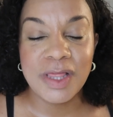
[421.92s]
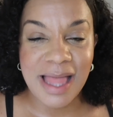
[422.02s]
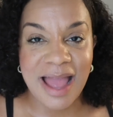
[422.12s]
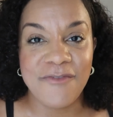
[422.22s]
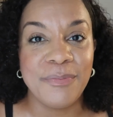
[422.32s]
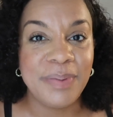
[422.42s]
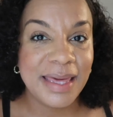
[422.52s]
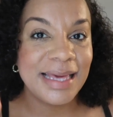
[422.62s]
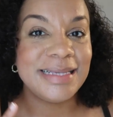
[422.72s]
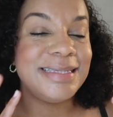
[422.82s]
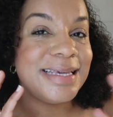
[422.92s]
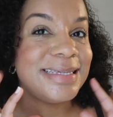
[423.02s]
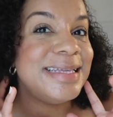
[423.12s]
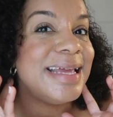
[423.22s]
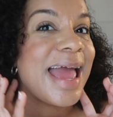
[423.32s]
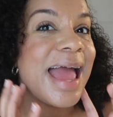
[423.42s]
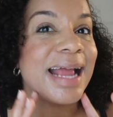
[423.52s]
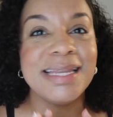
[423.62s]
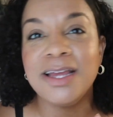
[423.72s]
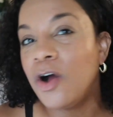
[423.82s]
life. Big cystic
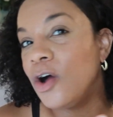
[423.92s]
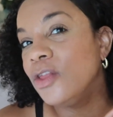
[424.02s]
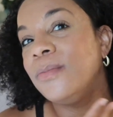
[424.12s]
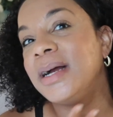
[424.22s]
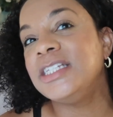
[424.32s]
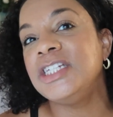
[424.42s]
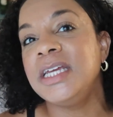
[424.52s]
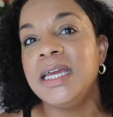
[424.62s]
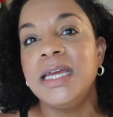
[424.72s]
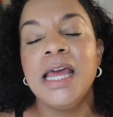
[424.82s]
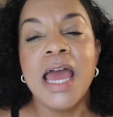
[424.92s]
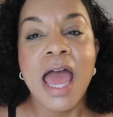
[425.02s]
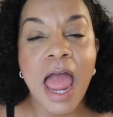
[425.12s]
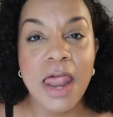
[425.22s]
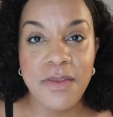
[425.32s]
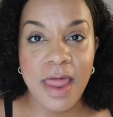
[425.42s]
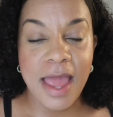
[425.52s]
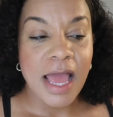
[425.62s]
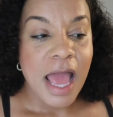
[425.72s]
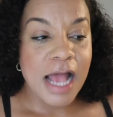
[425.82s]
acne all on my chin and
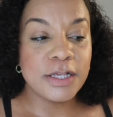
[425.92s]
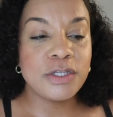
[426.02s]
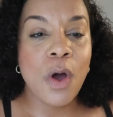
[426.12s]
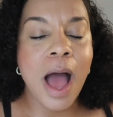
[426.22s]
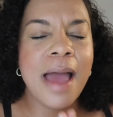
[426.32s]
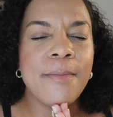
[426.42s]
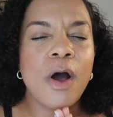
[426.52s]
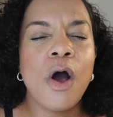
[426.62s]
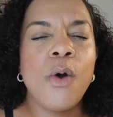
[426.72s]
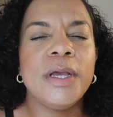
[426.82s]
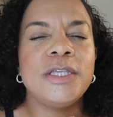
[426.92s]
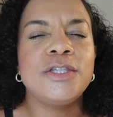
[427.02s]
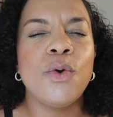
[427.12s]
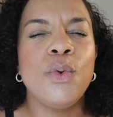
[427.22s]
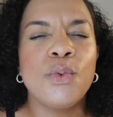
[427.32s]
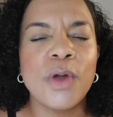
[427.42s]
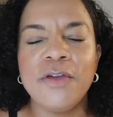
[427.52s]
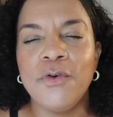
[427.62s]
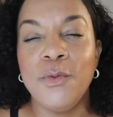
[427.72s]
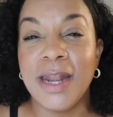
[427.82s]
neck. And so I'm always so
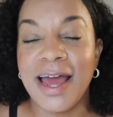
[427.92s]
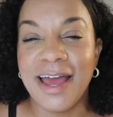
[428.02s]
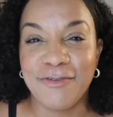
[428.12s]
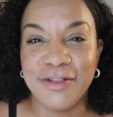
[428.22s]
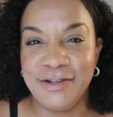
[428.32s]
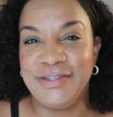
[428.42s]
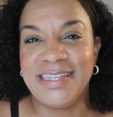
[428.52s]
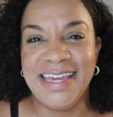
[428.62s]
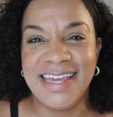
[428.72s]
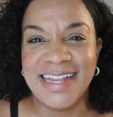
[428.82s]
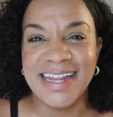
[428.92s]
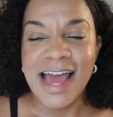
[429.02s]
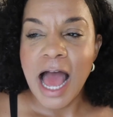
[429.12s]
grateful when I have clear skin.